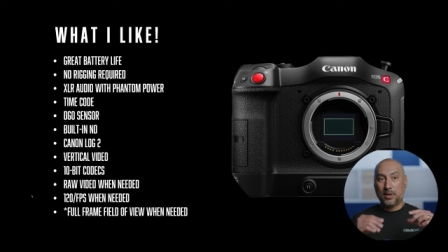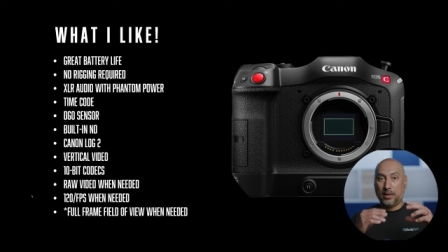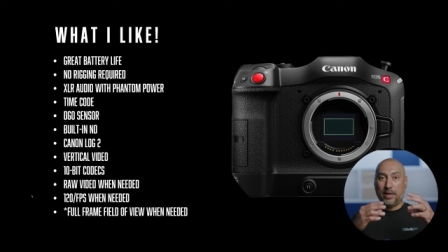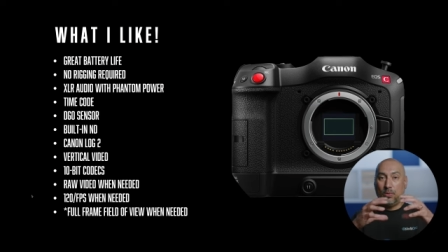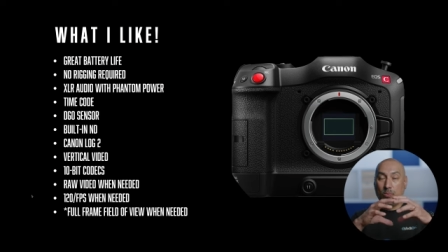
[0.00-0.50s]

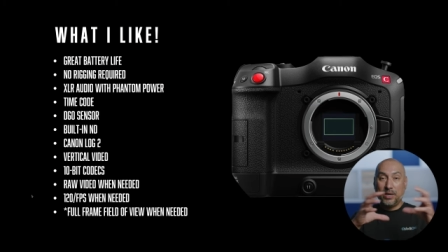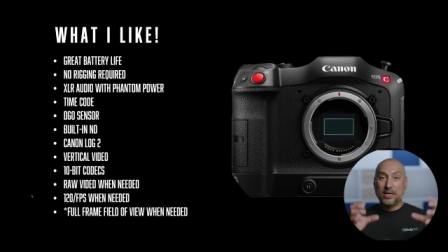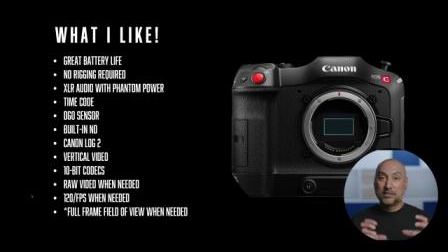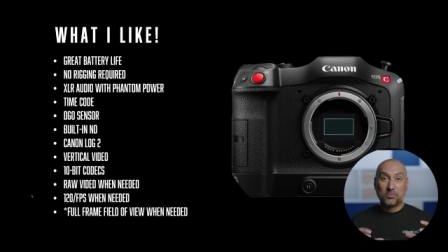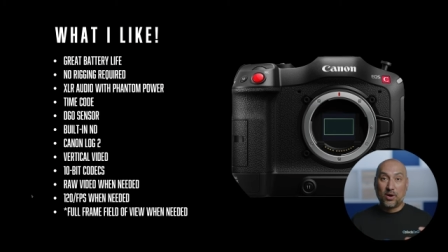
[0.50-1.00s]
a
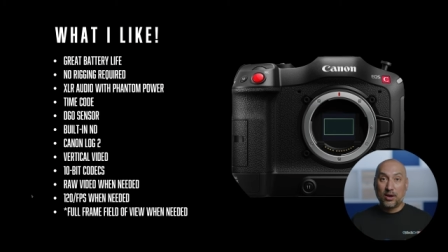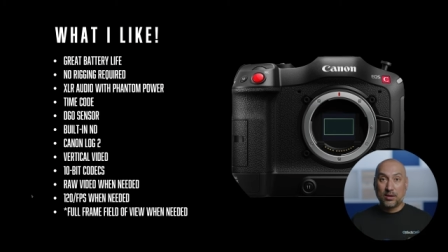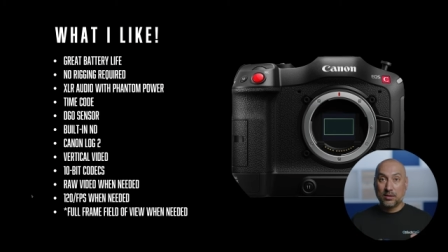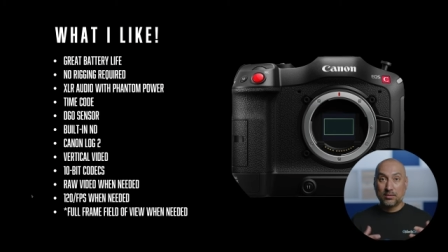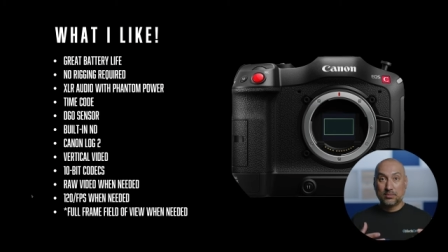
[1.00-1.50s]
witness mark
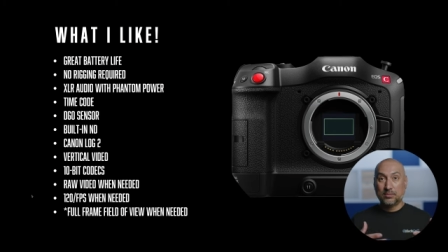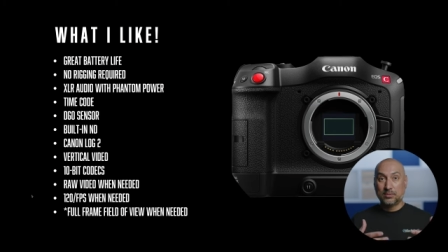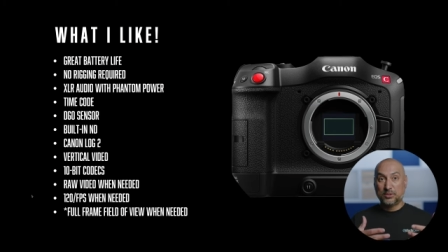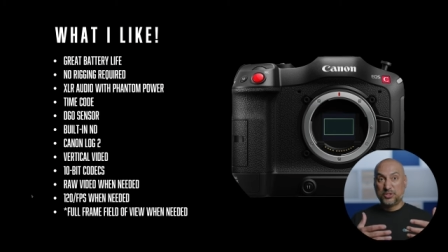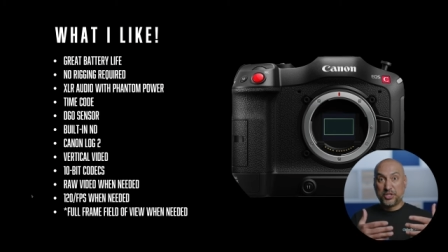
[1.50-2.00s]

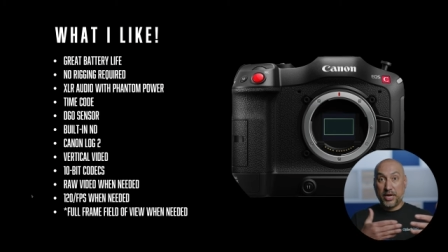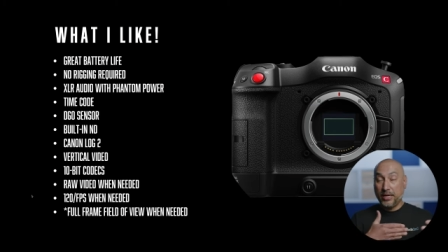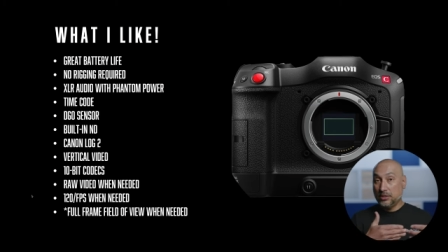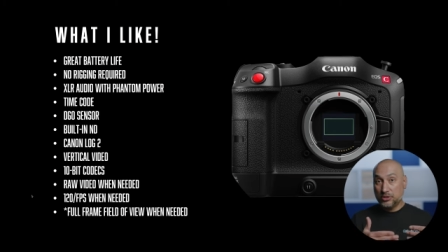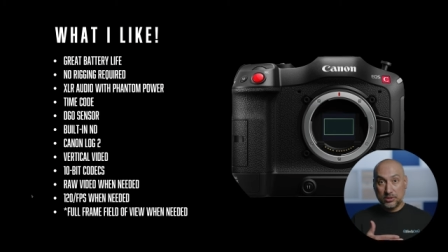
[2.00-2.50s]

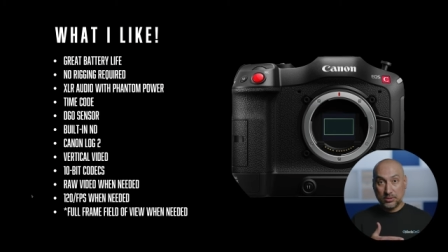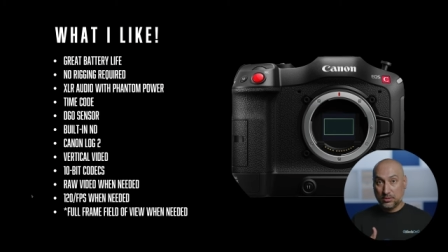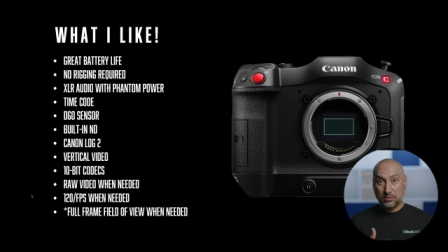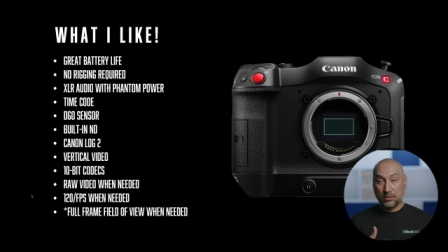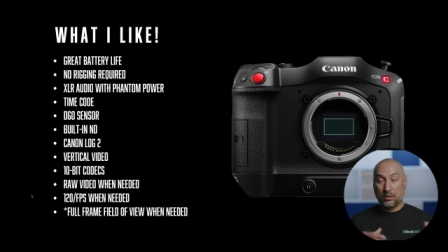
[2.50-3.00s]
change
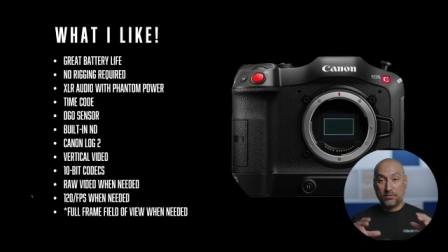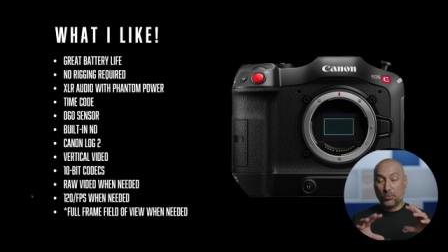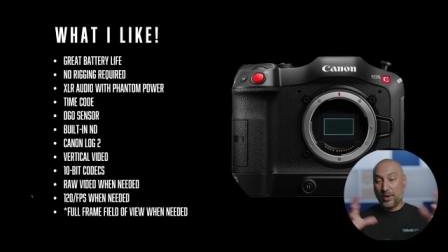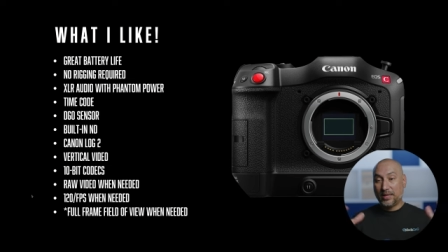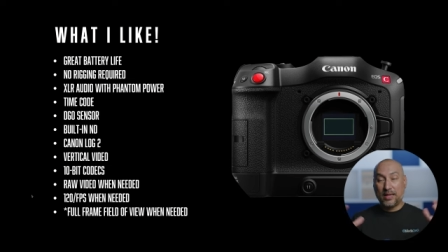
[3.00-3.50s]
of the
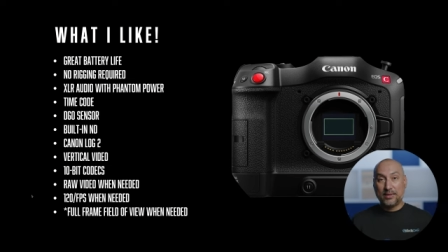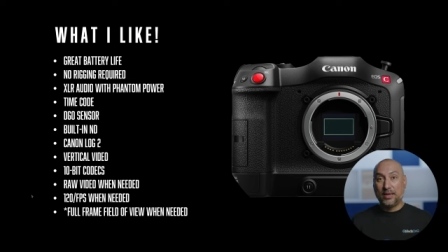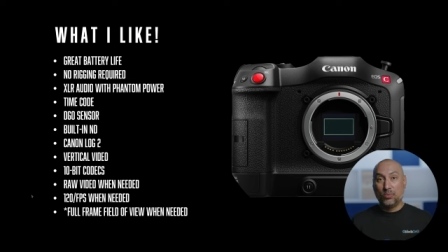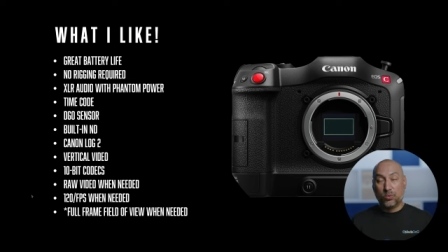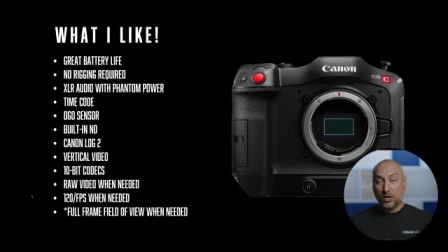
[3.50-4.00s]
way that
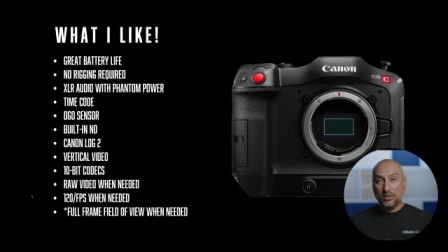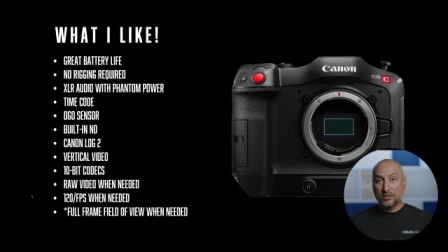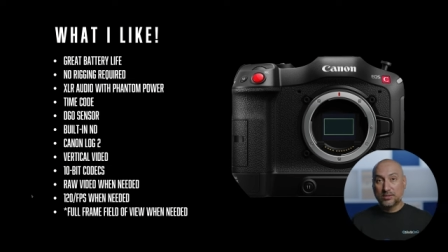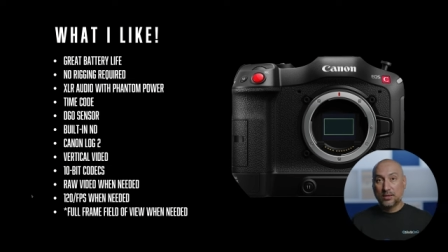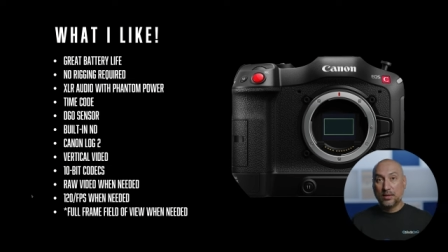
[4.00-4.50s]
it works